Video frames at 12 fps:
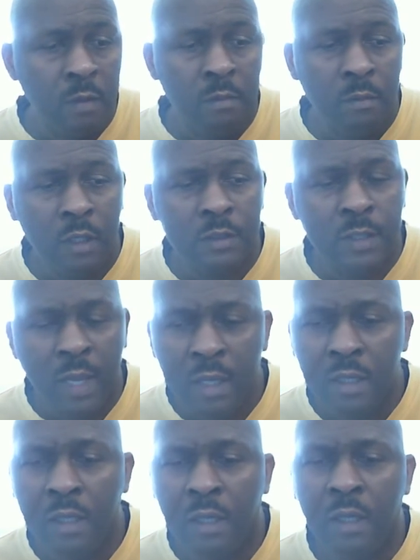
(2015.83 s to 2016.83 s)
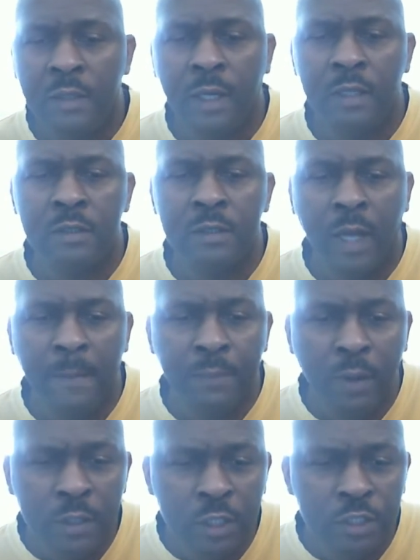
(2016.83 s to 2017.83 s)
But thank God that that
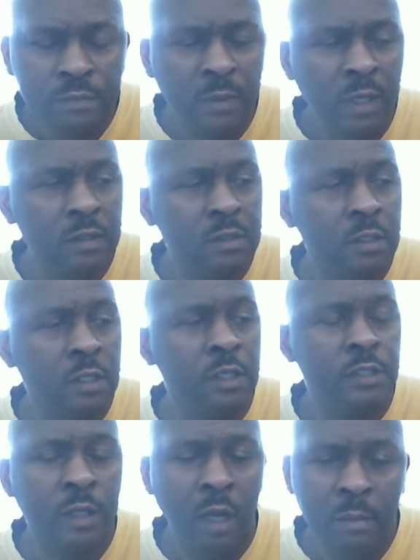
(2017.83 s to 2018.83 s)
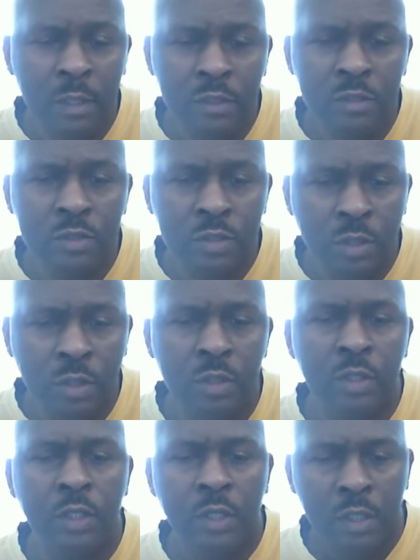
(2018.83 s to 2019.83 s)
punishment is coming to
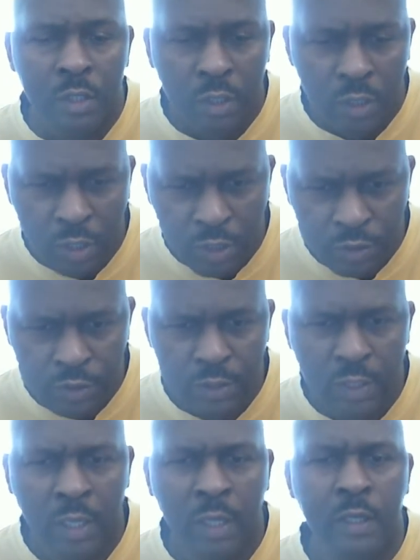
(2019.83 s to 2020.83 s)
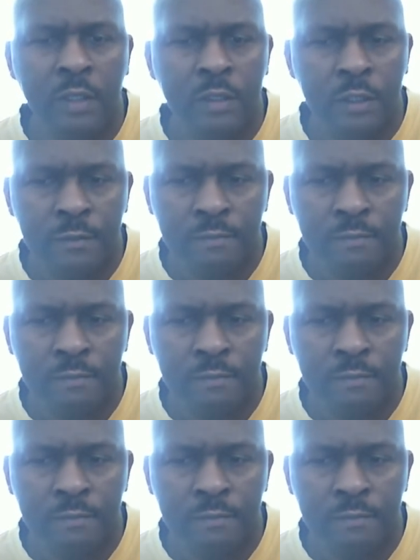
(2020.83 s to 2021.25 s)
its end.